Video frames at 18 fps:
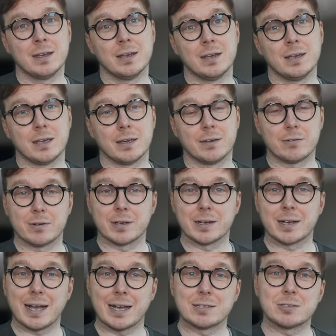If you're
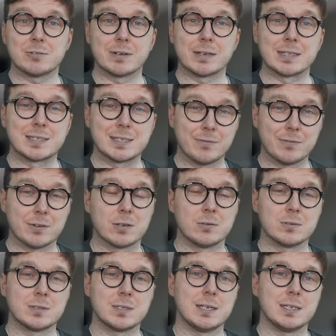encountering
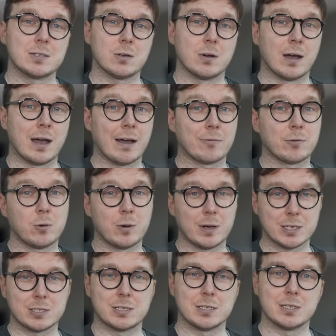difficulties or have
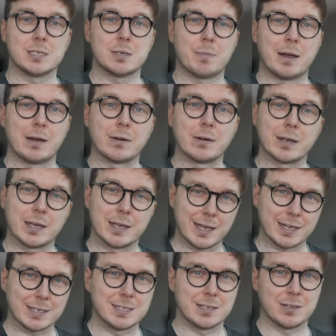questions about
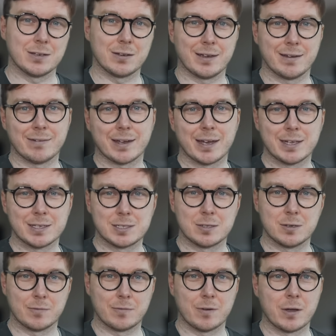connecting your hearing aids
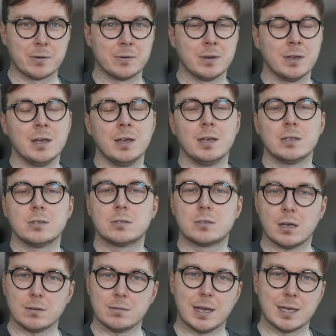to your phone,
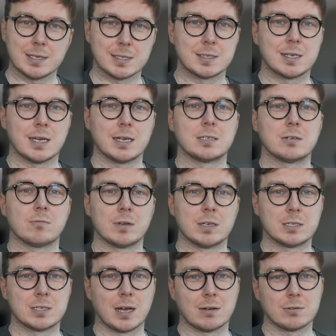don't hesitate to
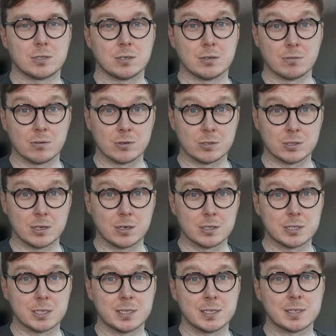reach out to your
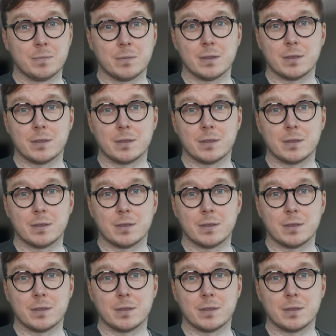audiologist.